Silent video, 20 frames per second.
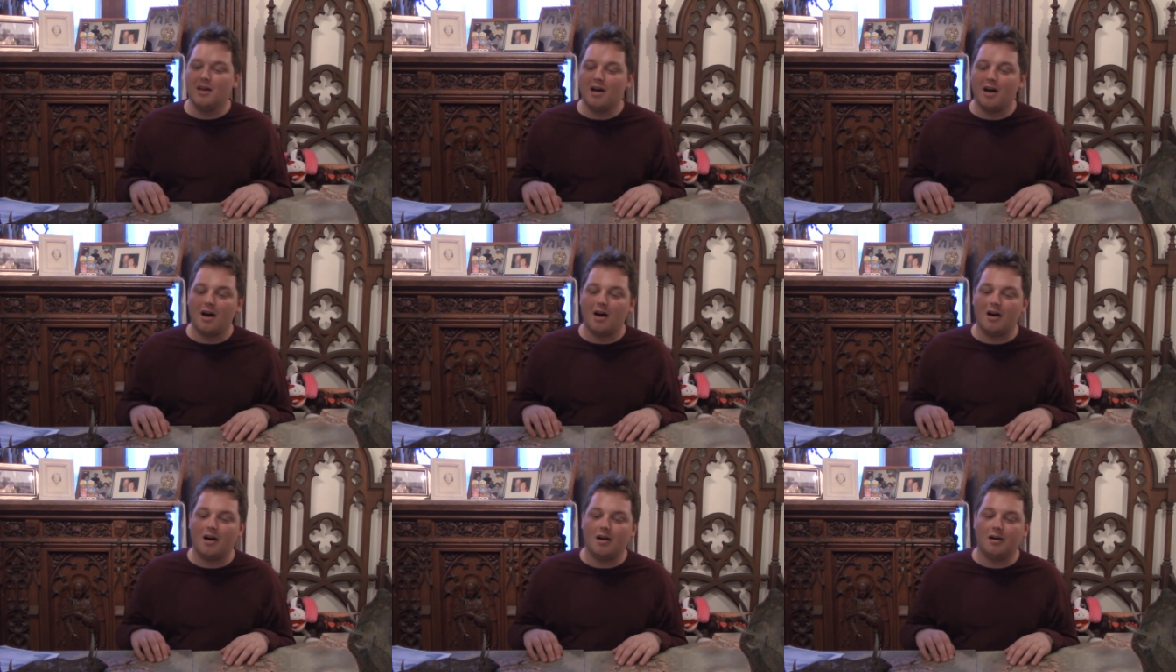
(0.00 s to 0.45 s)

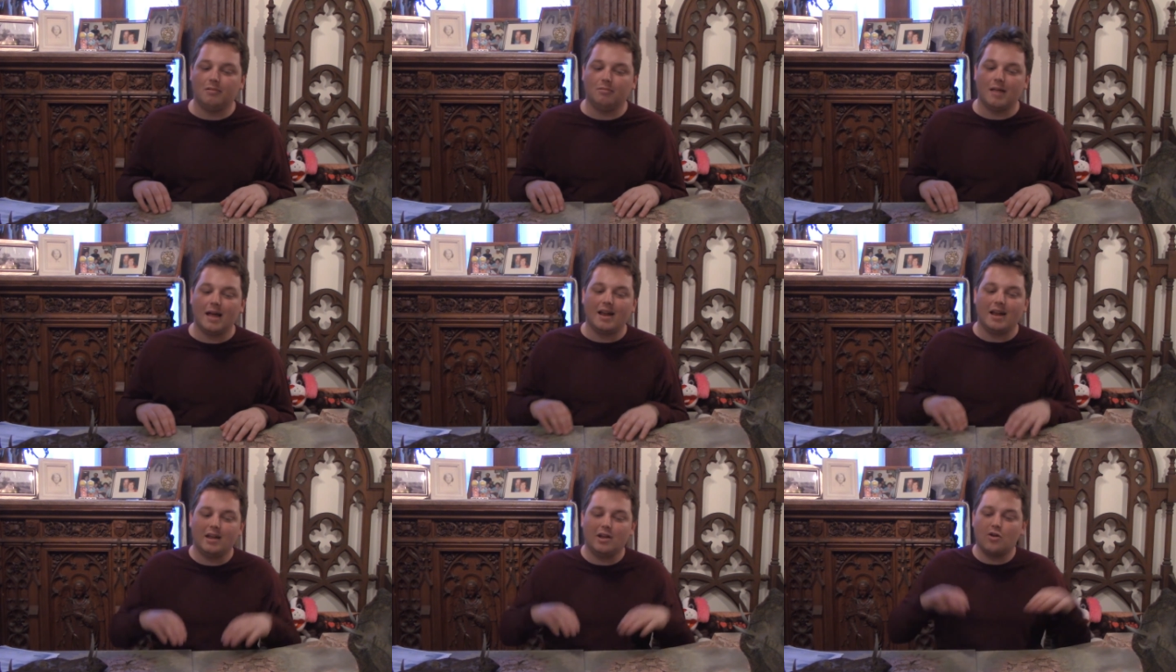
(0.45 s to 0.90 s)

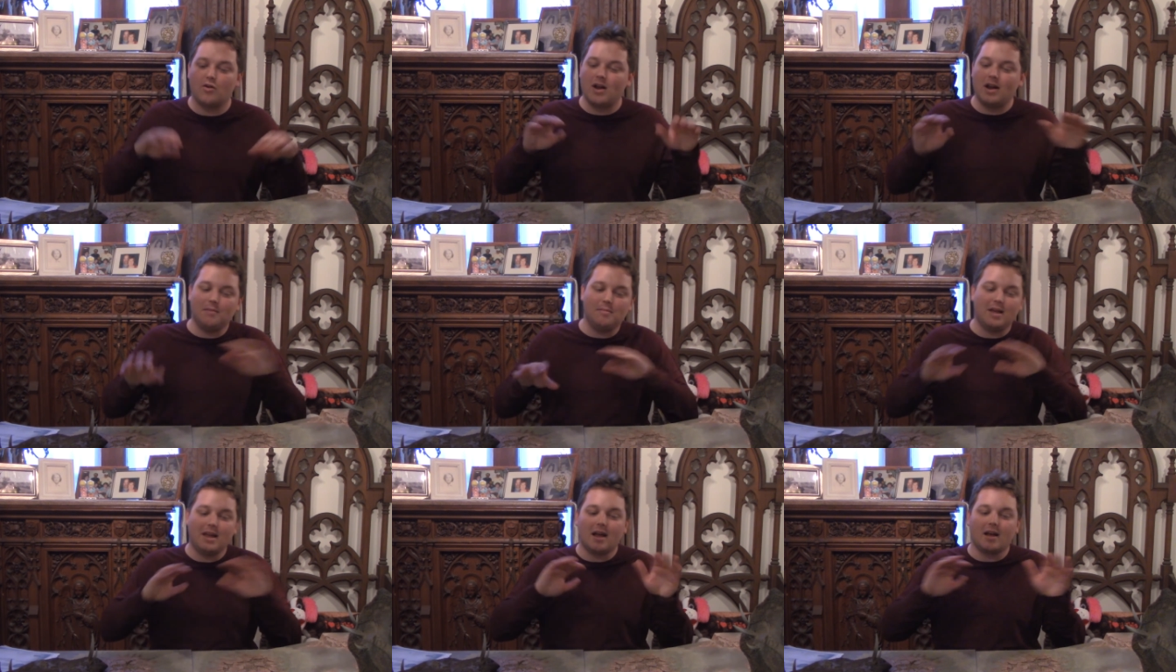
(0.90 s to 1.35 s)
letting your
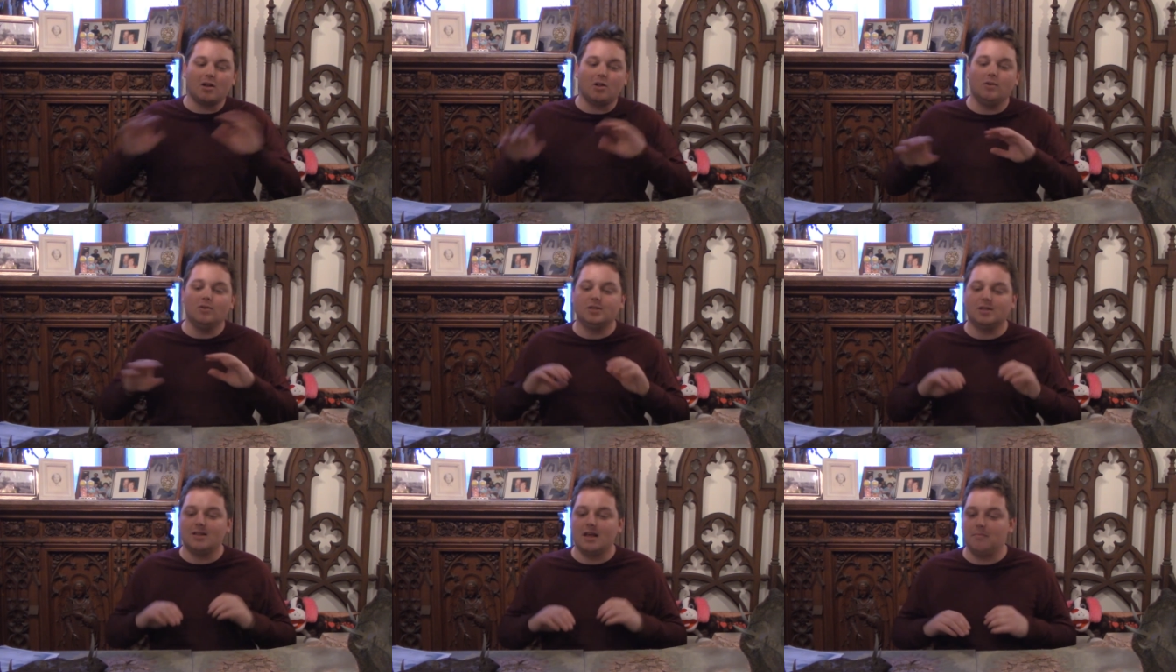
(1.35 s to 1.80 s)
enemy get
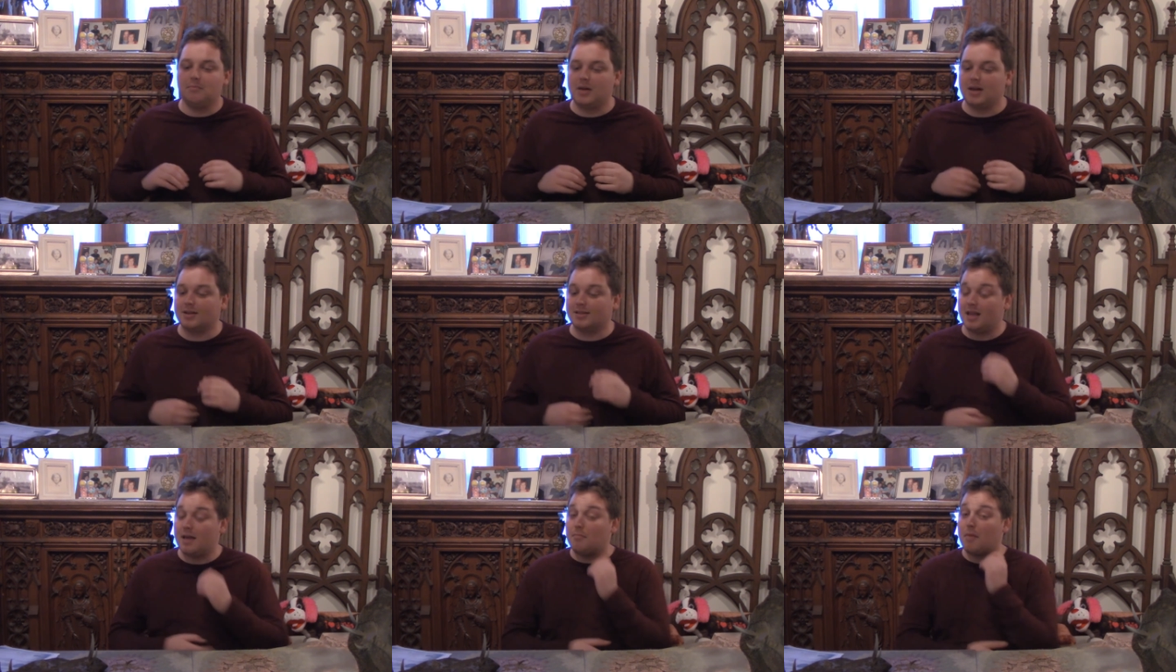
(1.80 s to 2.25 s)
close to them,
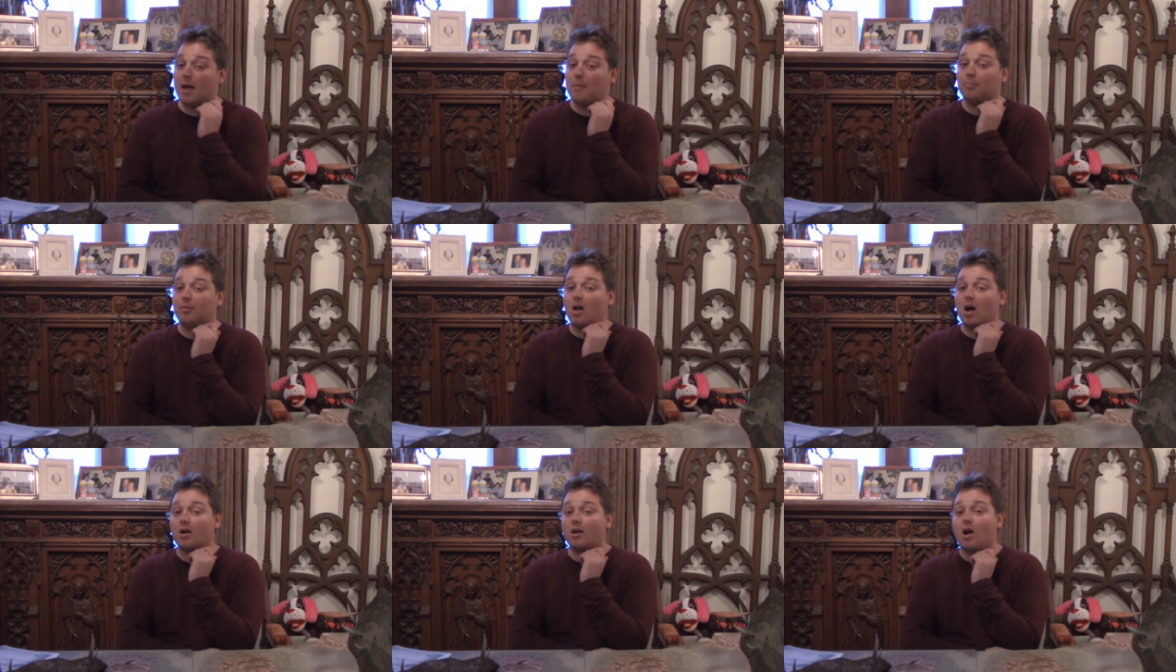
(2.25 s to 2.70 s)
because they might
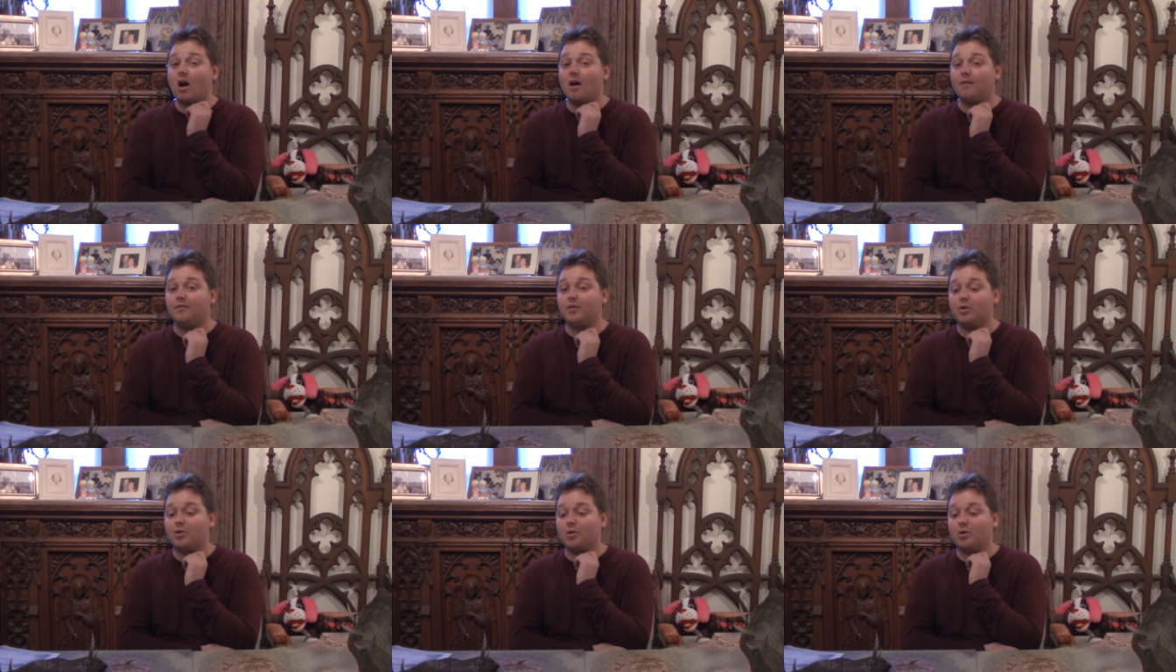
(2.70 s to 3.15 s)
block
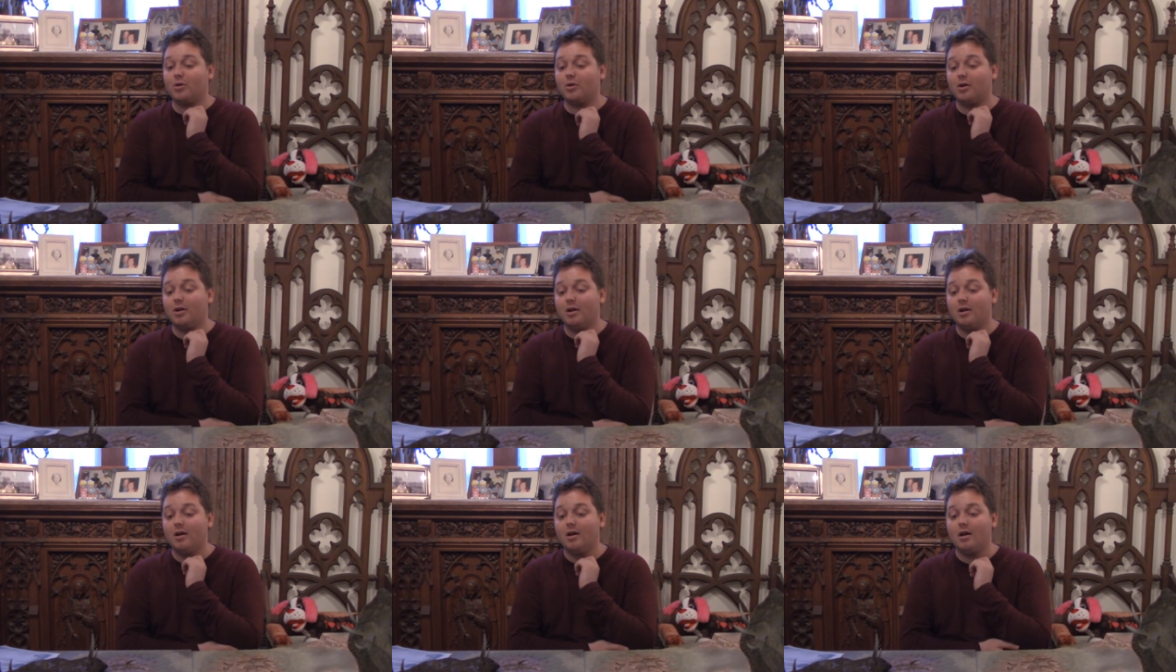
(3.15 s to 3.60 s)
off
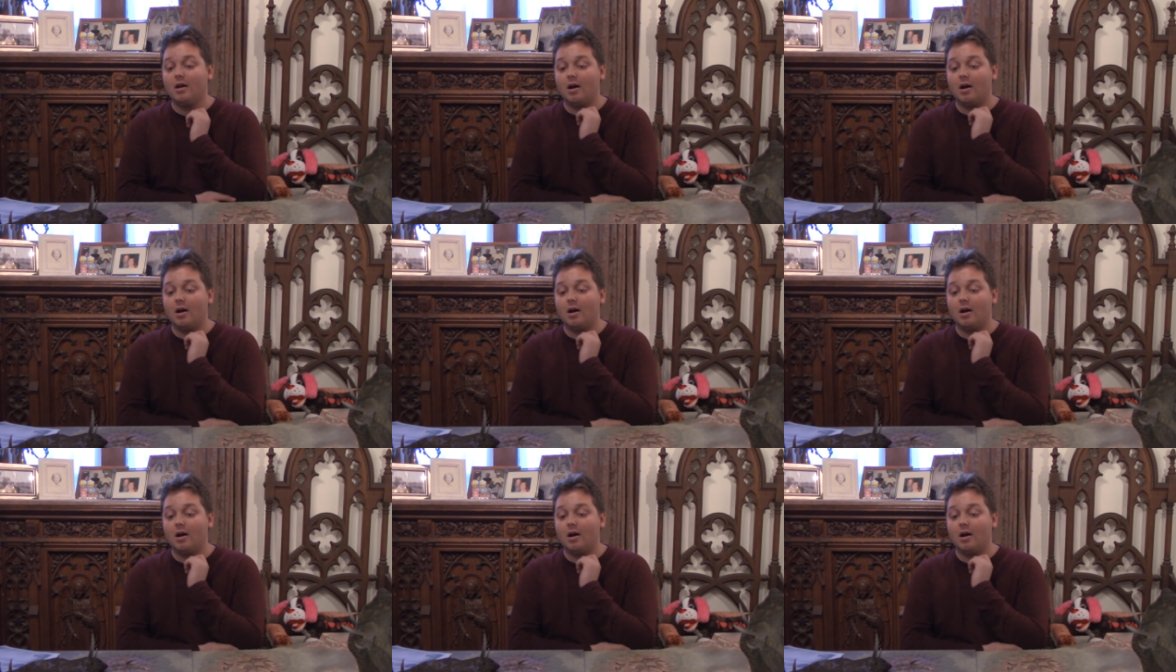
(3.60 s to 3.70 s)
your